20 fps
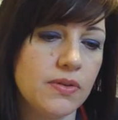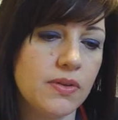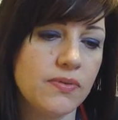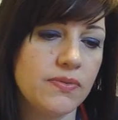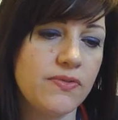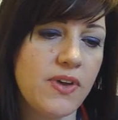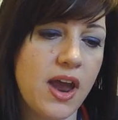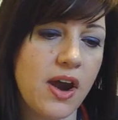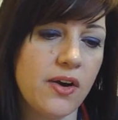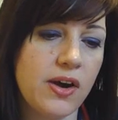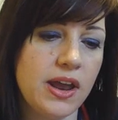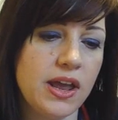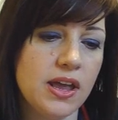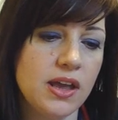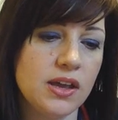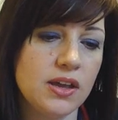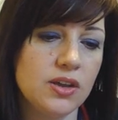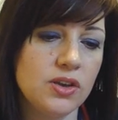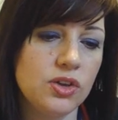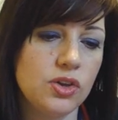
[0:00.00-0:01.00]

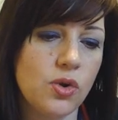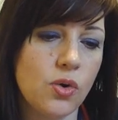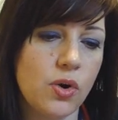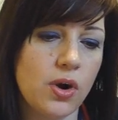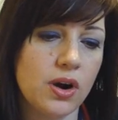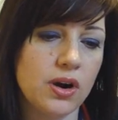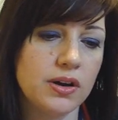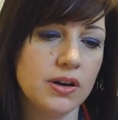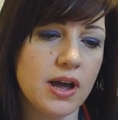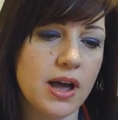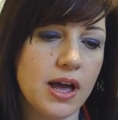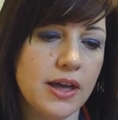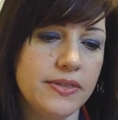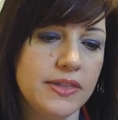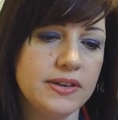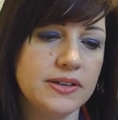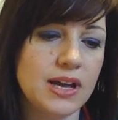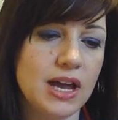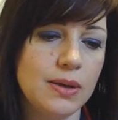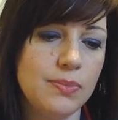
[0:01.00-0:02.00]
varying
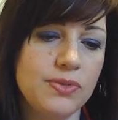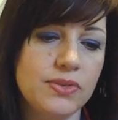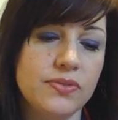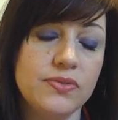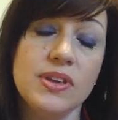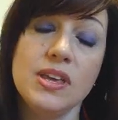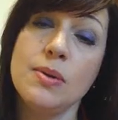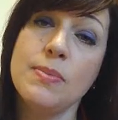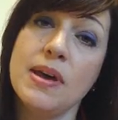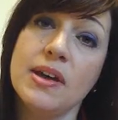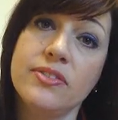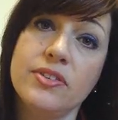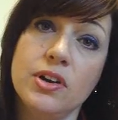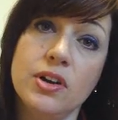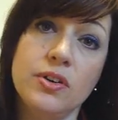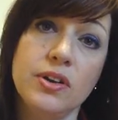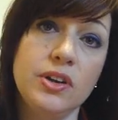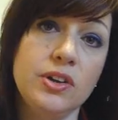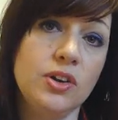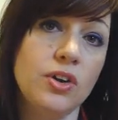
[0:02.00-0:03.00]
the types of emails that
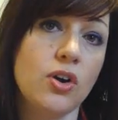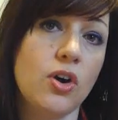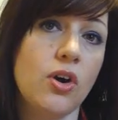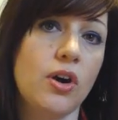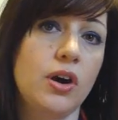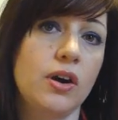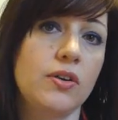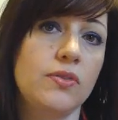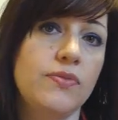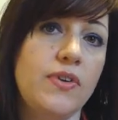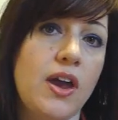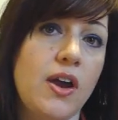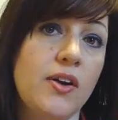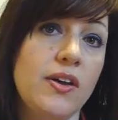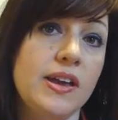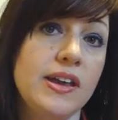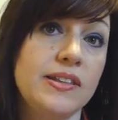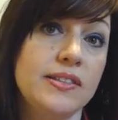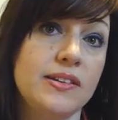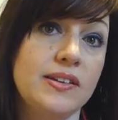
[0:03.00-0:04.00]
are in your arc,
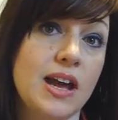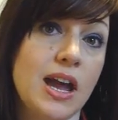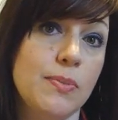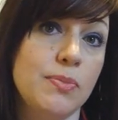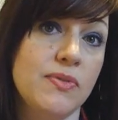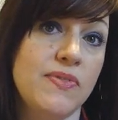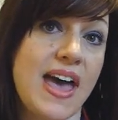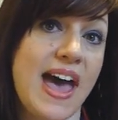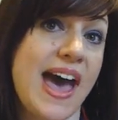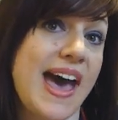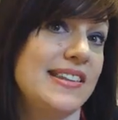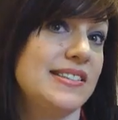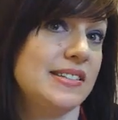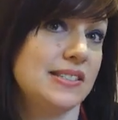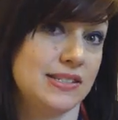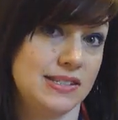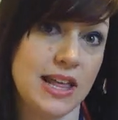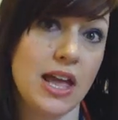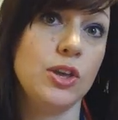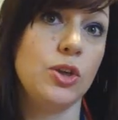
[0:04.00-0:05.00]
varying the type of
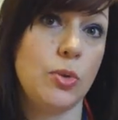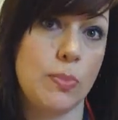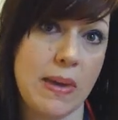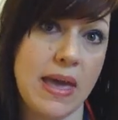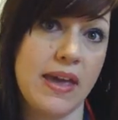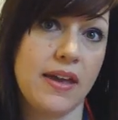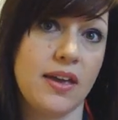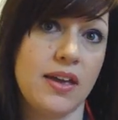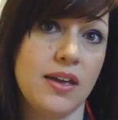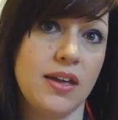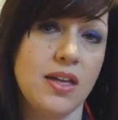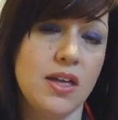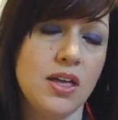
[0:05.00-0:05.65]
asks that you make.